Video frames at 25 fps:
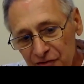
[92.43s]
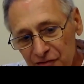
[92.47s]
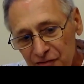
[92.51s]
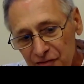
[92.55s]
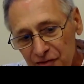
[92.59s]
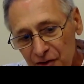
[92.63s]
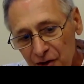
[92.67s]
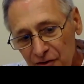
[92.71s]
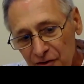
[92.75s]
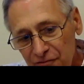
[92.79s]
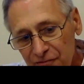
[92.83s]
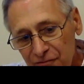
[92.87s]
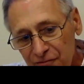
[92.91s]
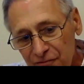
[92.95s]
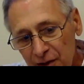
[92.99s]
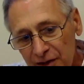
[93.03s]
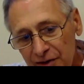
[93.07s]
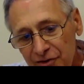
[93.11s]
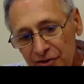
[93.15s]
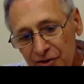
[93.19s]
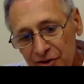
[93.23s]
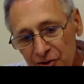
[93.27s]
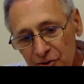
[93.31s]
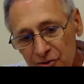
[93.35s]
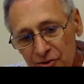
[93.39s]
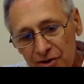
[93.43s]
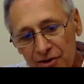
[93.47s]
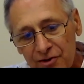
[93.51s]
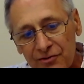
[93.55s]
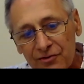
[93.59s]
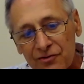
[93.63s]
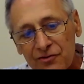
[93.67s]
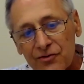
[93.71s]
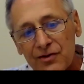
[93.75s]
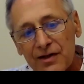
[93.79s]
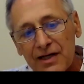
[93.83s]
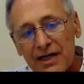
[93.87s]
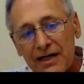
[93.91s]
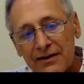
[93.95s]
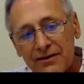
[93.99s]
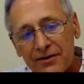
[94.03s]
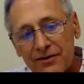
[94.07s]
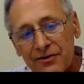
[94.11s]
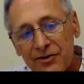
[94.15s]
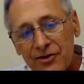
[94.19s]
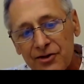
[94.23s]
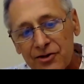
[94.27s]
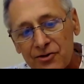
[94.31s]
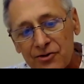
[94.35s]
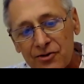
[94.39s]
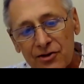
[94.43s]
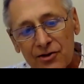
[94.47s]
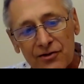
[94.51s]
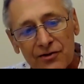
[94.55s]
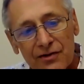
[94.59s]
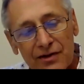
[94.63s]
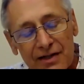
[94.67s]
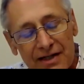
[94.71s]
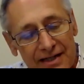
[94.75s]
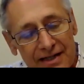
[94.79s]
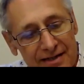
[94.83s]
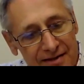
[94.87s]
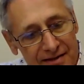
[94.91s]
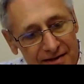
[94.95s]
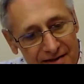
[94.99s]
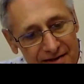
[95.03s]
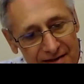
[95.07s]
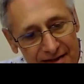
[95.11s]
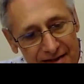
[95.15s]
of one neuron to the other neuron is,